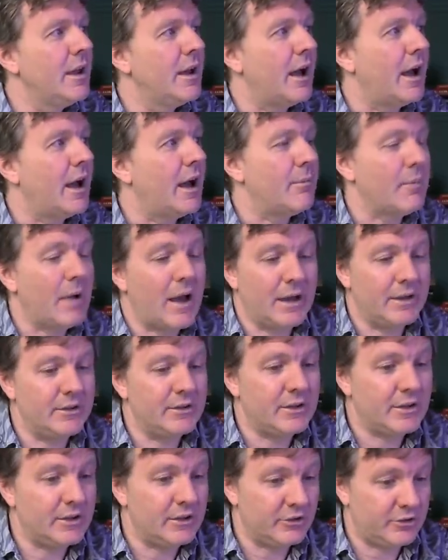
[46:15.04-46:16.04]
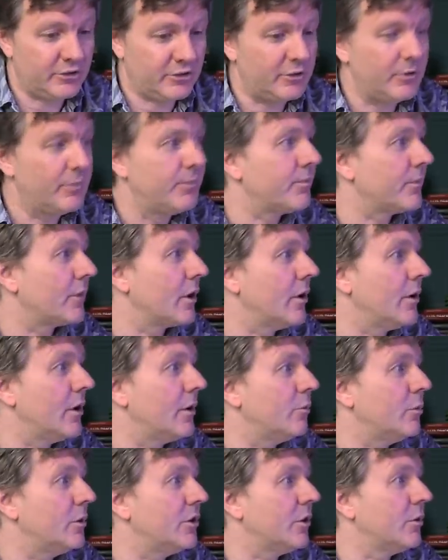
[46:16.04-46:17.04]
um, and his
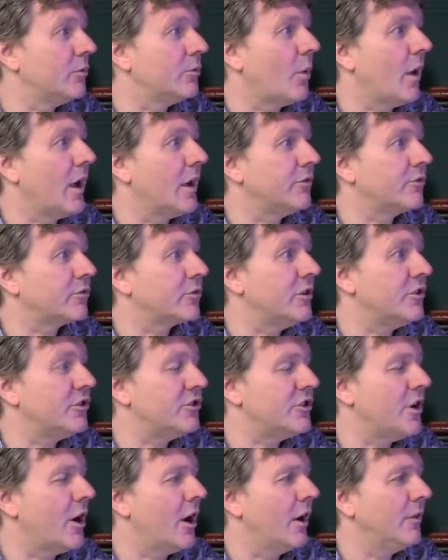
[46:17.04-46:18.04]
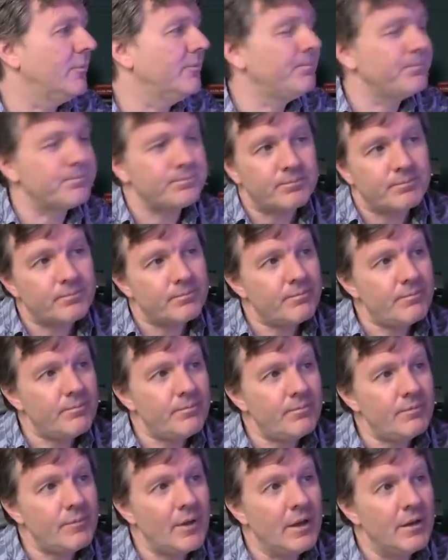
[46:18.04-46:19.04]
uh, widowed wife, Christiane.
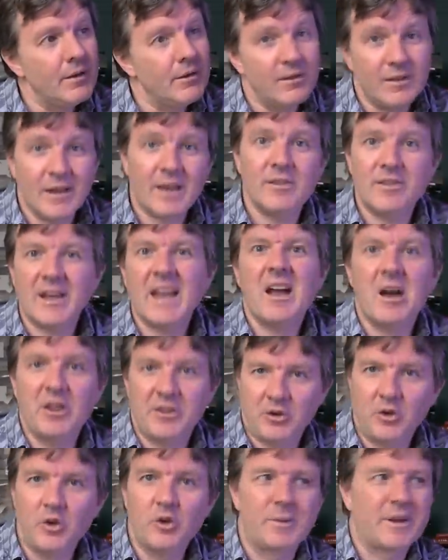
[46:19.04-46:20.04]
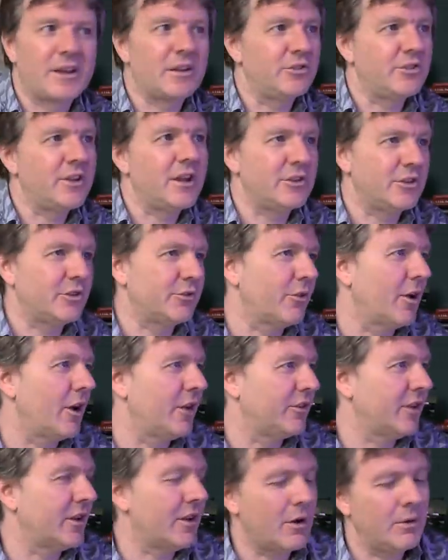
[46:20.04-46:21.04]
They are the Kubrick estate as far
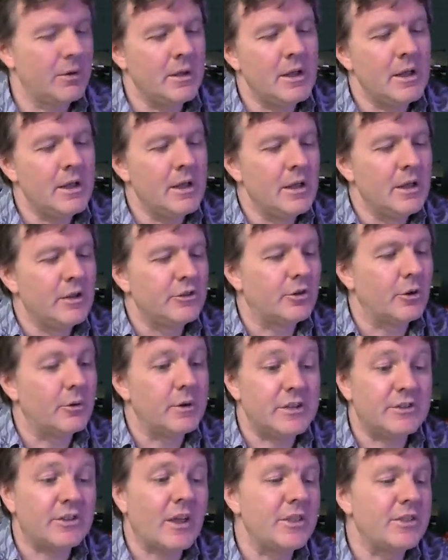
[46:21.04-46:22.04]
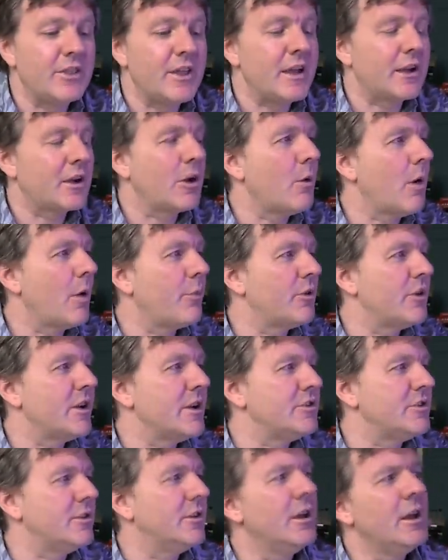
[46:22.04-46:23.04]
as I know. So he's had their
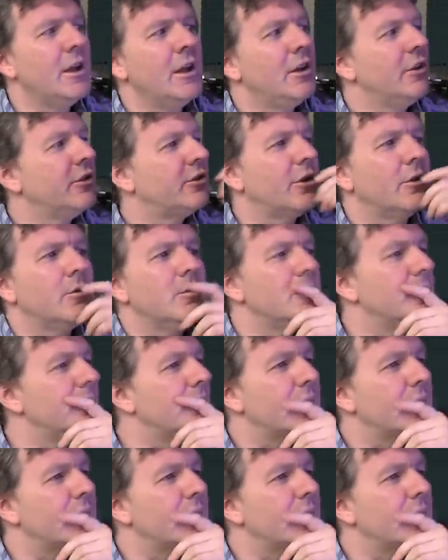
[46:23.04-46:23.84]
cooperation. So